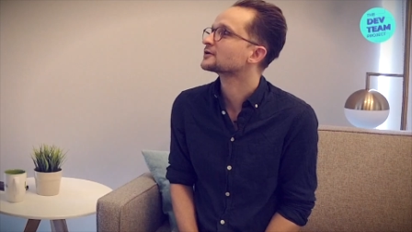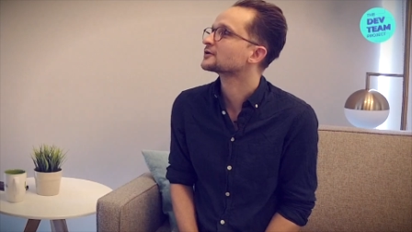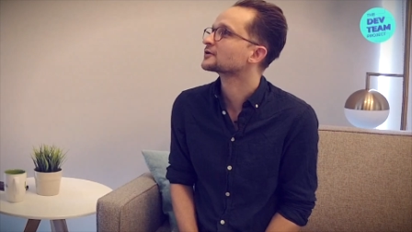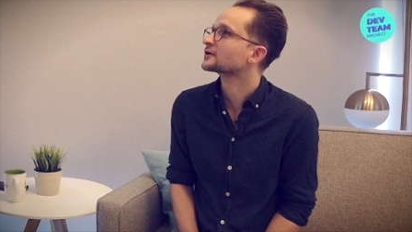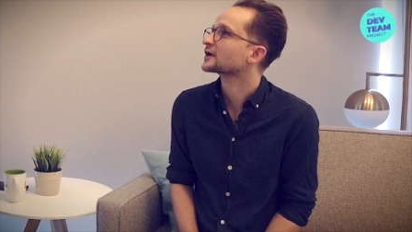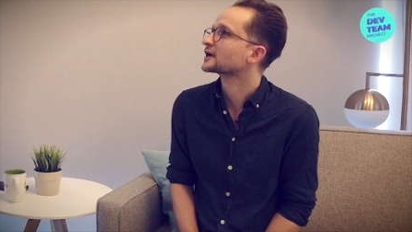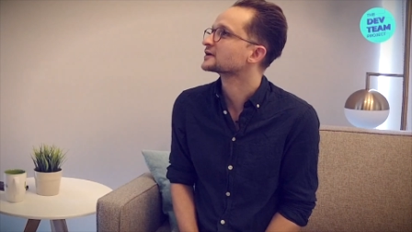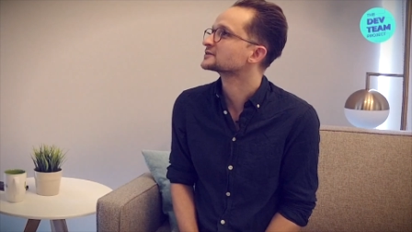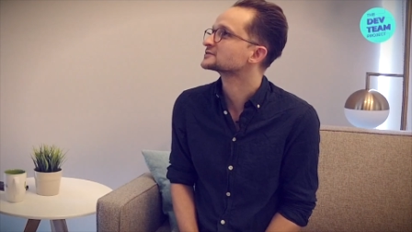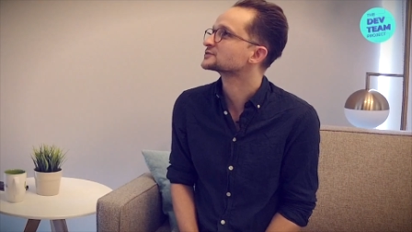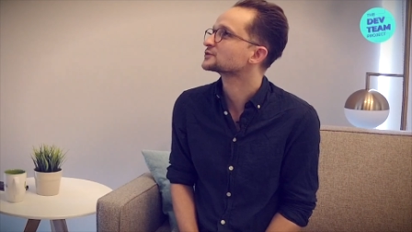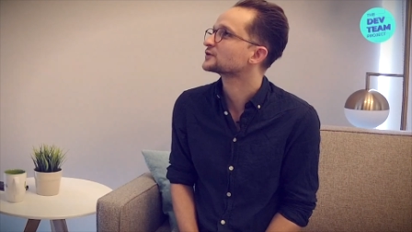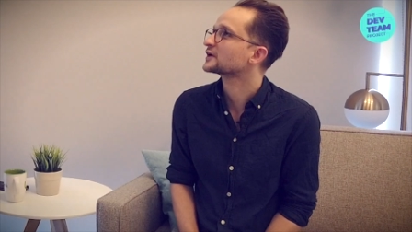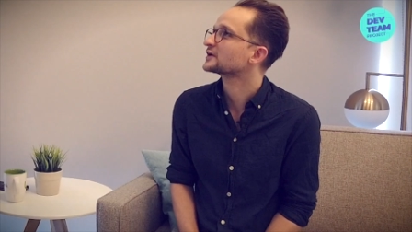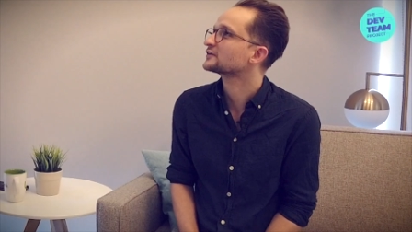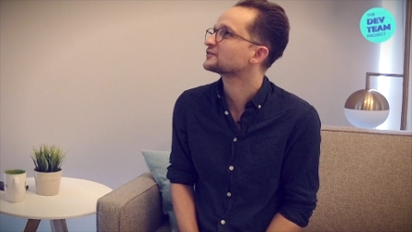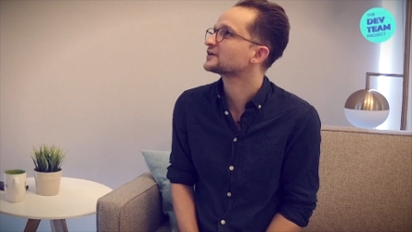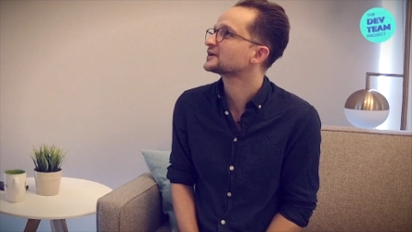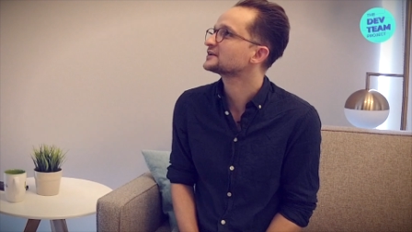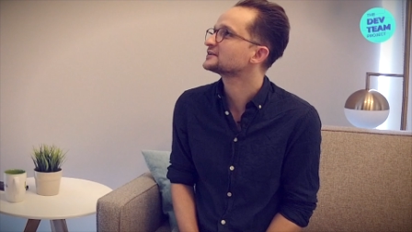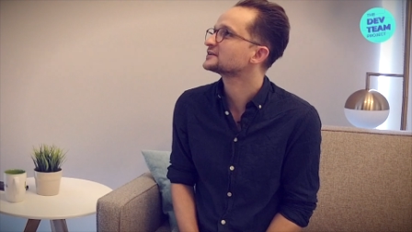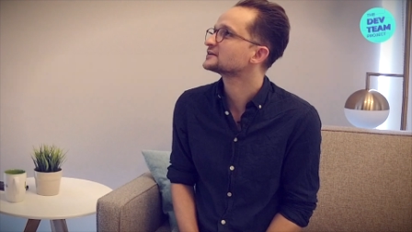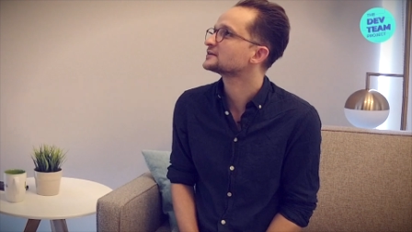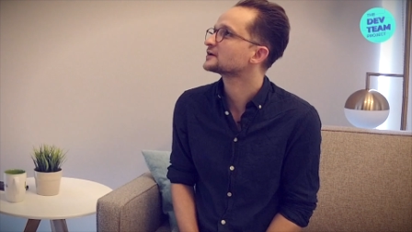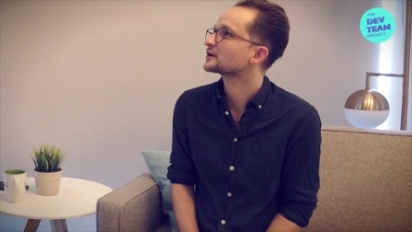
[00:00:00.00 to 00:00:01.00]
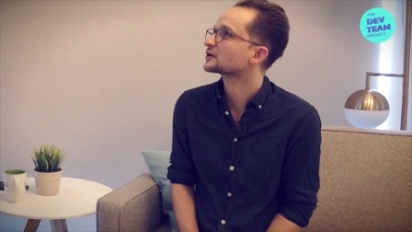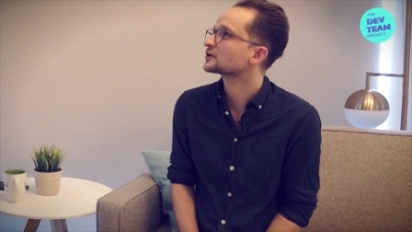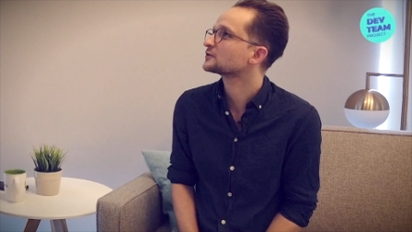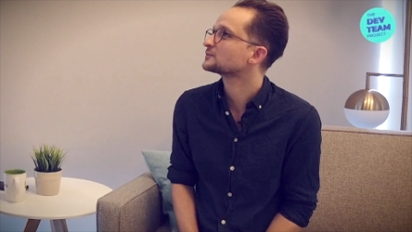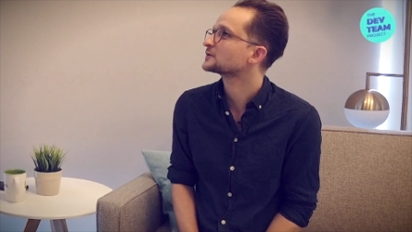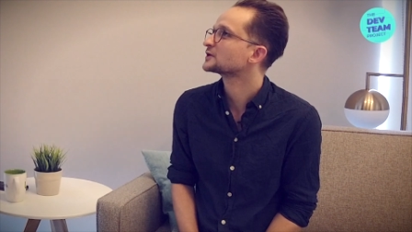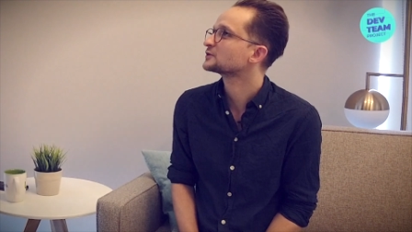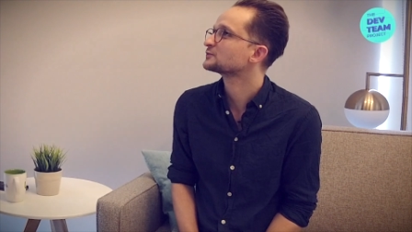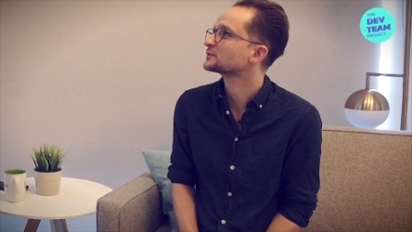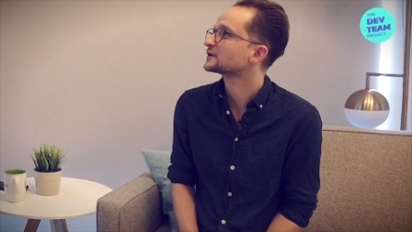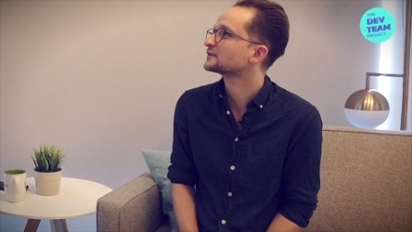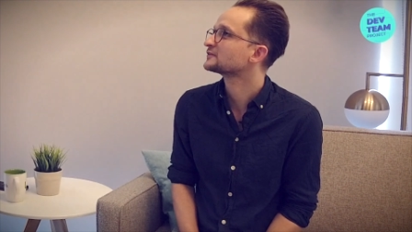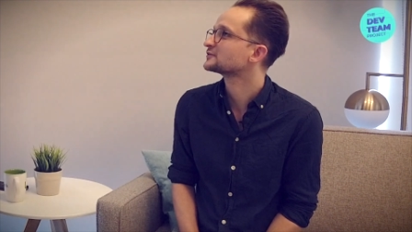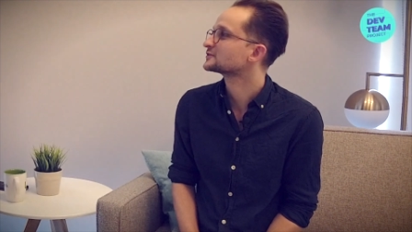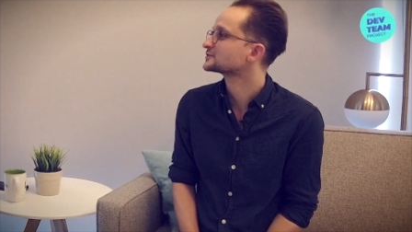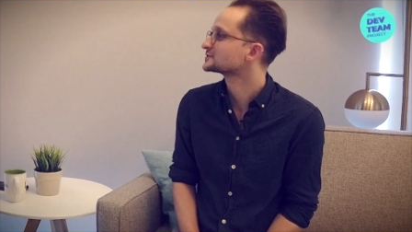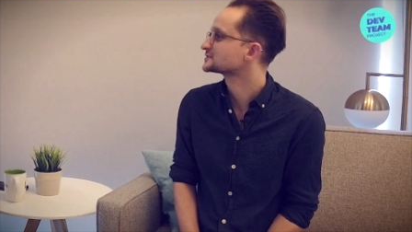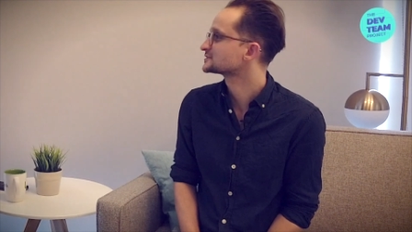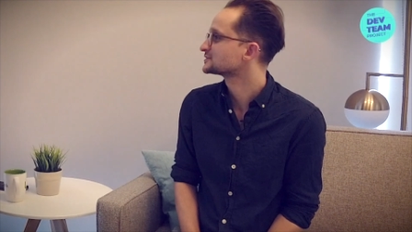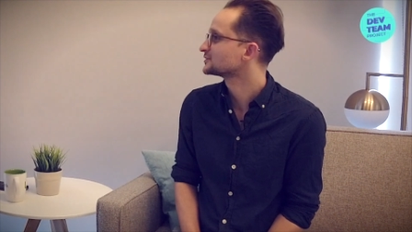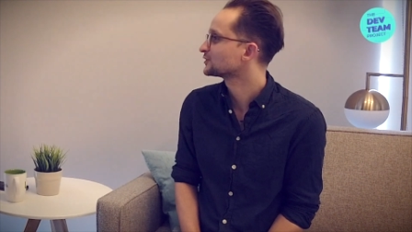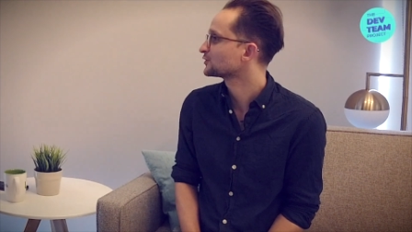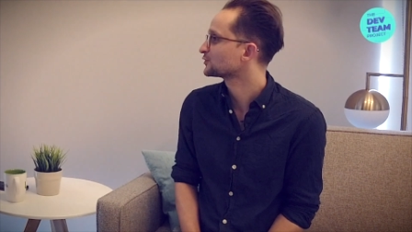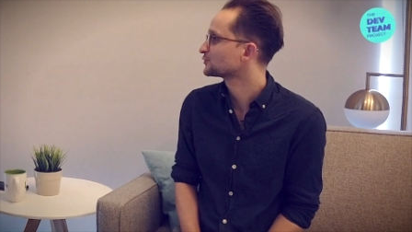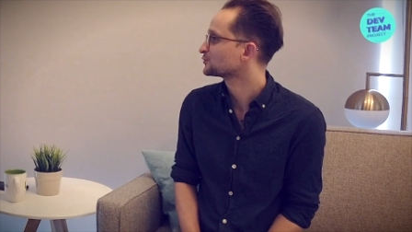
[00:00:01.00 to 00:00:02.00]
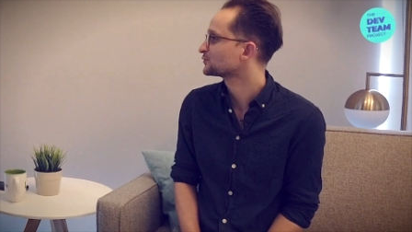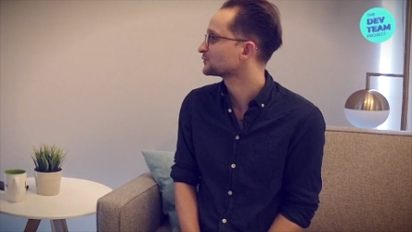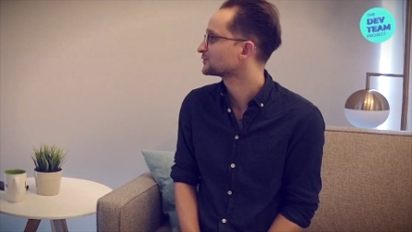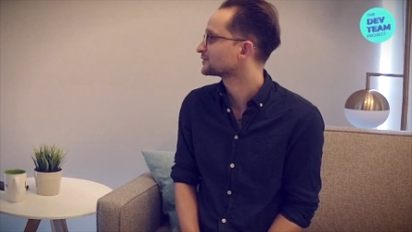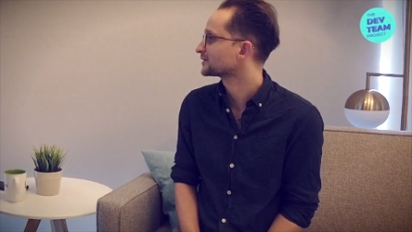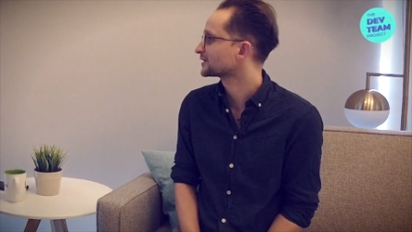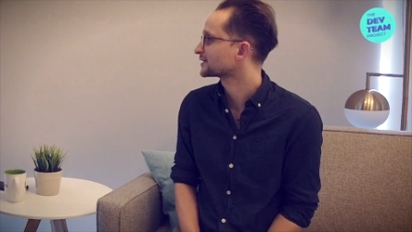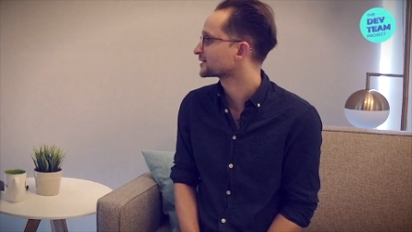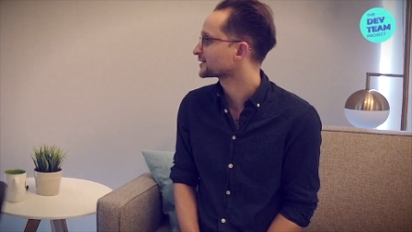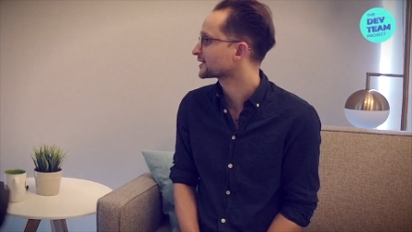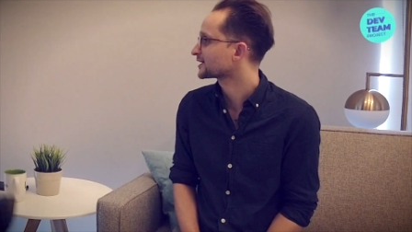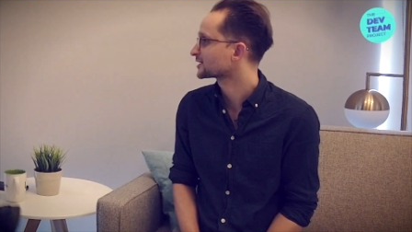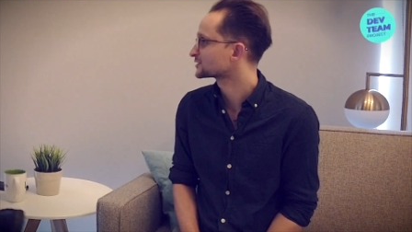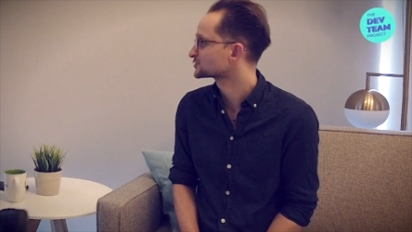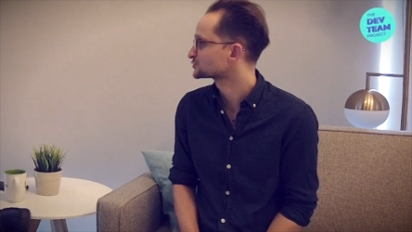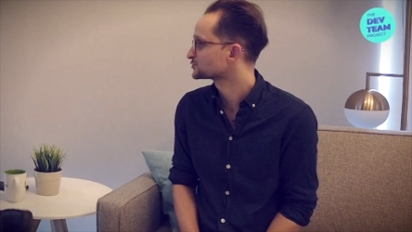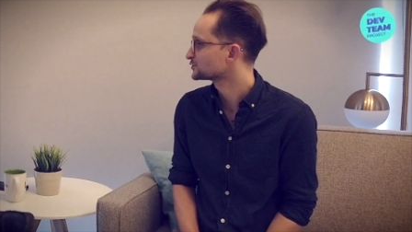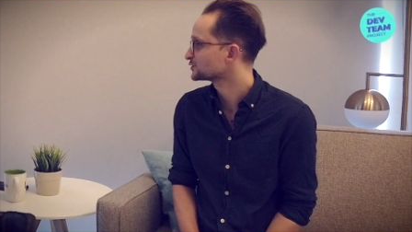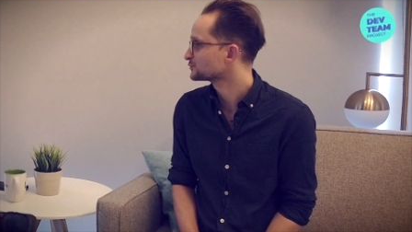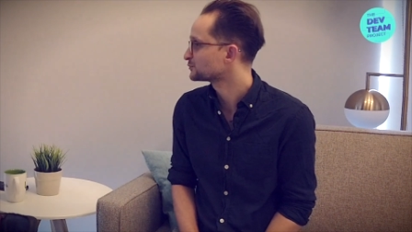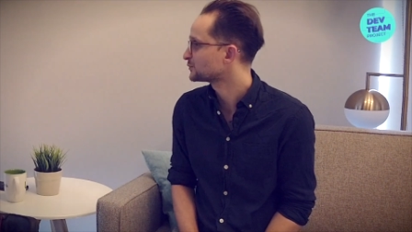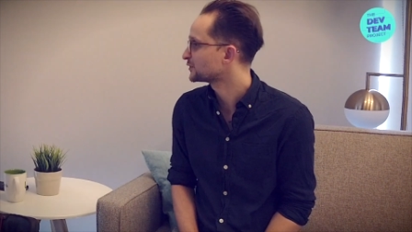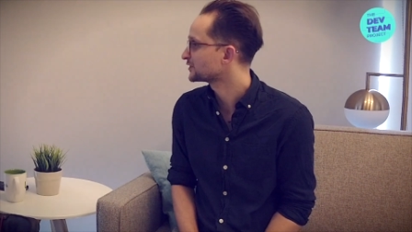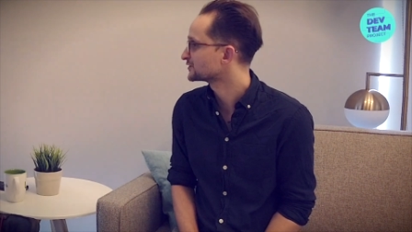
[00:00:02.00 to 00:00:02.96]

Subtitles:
Okay, so I read the document, but there was no like actual